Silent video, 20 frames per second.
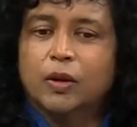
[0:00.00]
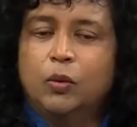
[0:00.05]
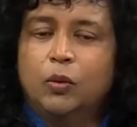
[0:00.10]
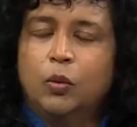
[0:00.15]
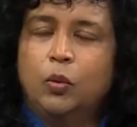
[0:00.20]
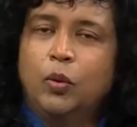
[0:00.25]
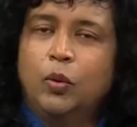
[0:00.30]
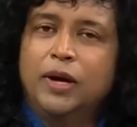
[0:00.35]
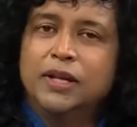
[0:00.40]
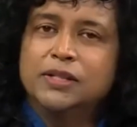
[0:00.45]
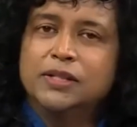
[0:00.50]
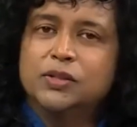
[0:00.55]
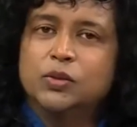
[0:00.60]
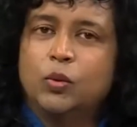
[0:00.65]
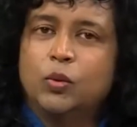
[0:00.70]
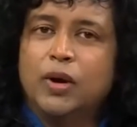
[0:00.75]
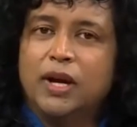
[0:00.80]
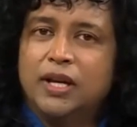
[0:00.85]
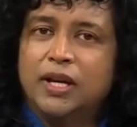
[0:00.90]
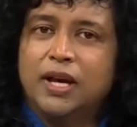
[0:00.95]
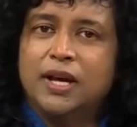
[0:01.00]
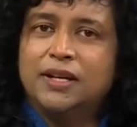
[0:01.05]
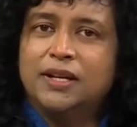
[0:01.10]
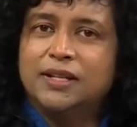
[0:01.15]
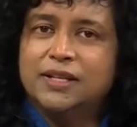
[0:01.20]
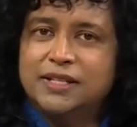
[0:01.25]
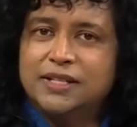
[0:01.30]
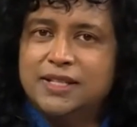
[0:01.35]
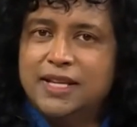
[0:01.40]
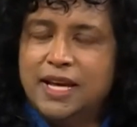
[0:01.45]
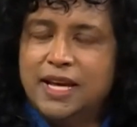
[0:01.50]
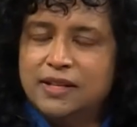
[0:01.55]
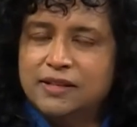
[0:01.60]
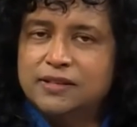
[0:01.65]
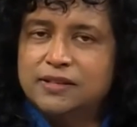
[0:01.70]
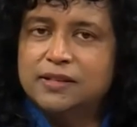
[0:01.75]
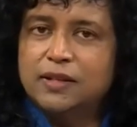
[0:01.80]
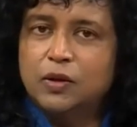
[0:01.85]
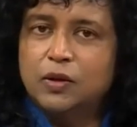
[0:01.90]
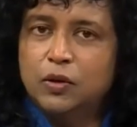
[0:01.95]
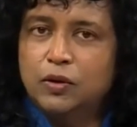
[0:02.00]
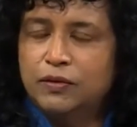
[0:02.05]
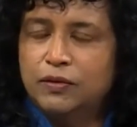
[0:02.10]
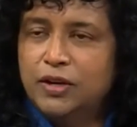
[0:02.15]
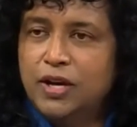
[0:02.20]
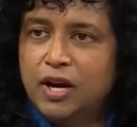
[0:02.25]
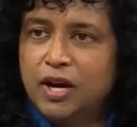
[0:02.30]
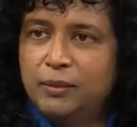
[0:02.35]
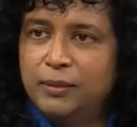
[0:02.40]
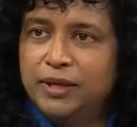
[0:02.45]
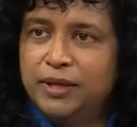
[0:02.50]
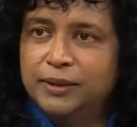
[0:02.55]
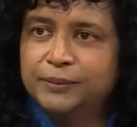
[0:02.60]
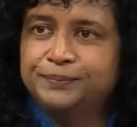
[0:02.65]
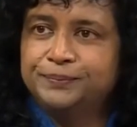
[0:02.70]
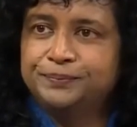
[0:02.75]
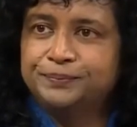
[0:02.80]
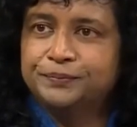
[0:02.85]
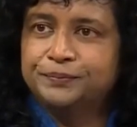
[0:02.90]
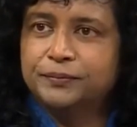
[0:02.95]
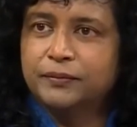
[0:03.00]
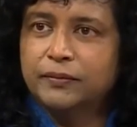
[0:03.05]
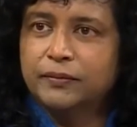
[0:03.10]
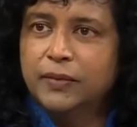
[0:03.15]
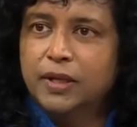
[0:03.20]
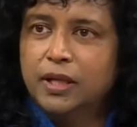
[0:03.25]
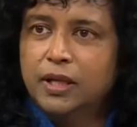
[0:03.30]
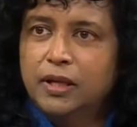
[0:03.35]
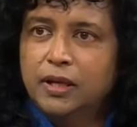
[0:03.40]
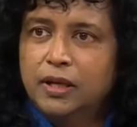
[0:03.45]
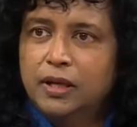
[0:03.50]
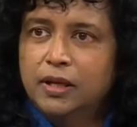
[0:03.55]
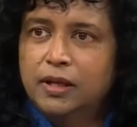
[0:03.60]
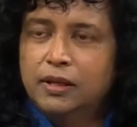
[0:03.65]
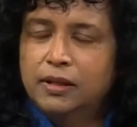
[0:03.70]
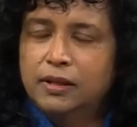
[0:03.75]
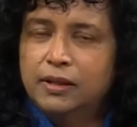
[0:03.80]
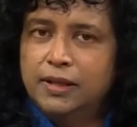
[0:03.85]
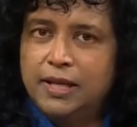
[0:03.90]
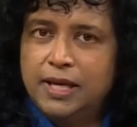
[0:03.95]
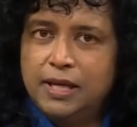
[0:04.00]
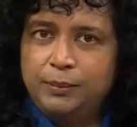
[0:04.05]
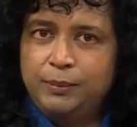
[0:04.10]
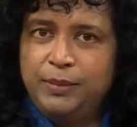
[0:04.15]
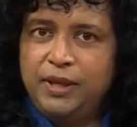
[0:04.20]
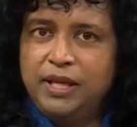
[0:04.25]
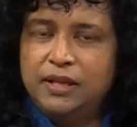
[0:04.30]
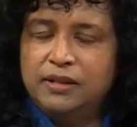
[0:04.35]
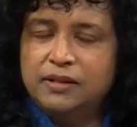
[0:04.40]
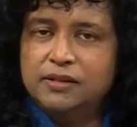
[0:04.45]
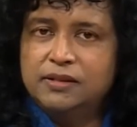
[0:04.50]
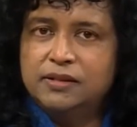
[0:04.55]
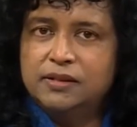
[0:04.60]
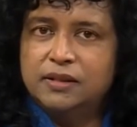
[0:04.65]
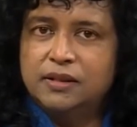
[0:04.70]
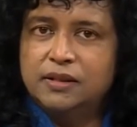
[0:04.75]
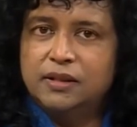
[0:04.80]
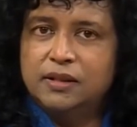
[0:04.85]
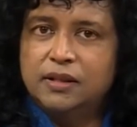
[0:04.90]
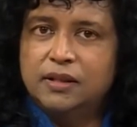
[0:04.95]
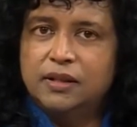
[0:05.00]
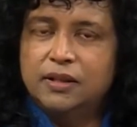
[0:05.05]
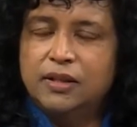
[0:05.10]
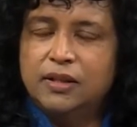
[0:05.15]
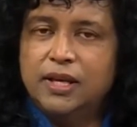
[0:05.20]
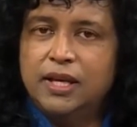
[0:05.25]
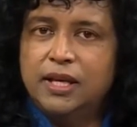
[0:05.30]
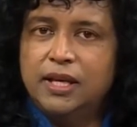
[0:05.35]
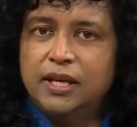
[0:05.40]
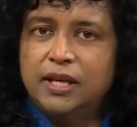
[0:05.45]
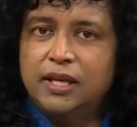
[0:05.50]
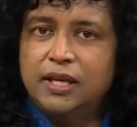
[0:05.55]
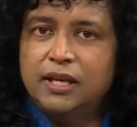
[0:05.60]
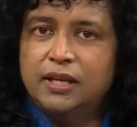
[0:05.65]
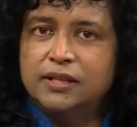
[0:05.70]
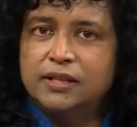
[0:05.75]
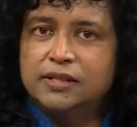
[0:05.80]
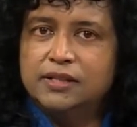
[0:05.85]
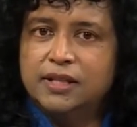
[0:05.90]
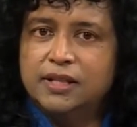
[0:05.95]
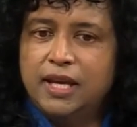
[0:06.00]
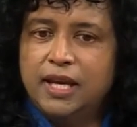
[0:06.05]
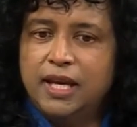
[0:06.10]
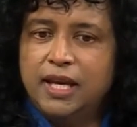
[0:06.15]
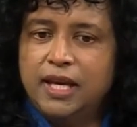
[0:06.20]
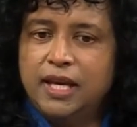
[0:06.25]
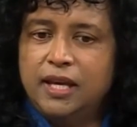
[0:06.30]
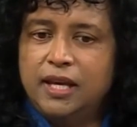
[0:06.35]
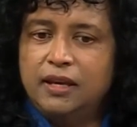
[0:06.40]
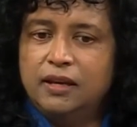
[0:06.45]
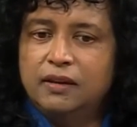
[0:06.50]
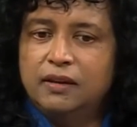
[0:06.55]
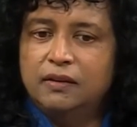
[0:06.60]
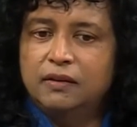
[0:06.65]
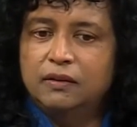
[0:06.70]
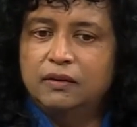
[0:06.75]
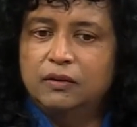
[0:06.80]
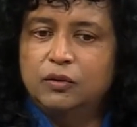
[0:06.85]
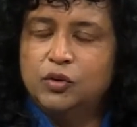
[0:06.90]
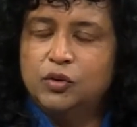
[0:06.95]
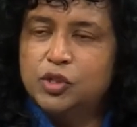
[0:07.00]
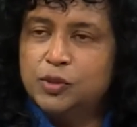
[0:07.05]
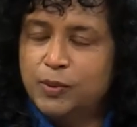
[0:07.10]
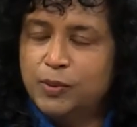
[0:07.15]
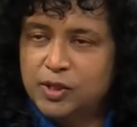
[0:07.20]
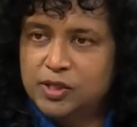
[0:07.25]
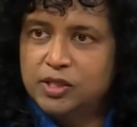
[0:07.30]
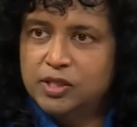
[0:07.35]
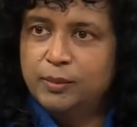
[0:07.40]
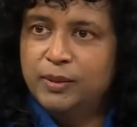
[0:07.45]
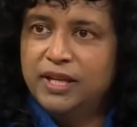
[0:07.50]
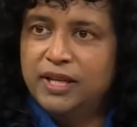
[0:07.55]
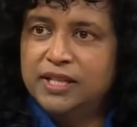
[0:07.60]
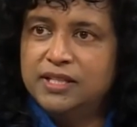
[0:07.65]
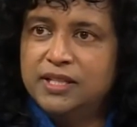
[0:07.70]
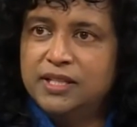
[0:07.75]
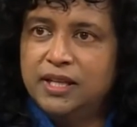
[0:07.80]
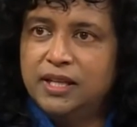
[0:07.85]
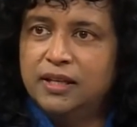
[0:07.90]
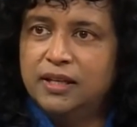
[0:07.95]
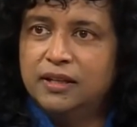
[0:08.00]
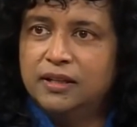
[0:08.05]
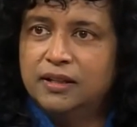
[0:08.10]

Once one understands the law of karma, that means there is a responsibility